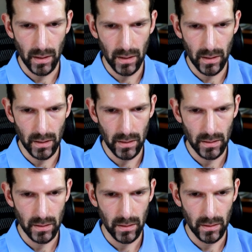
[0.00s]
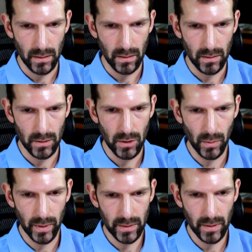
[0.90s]
is
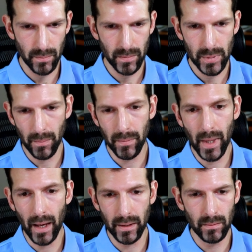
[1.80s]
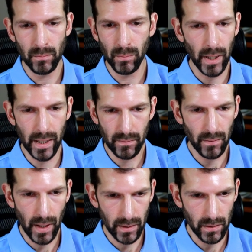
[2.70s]
showing some non-blank
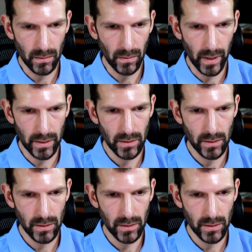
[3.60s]
value, right?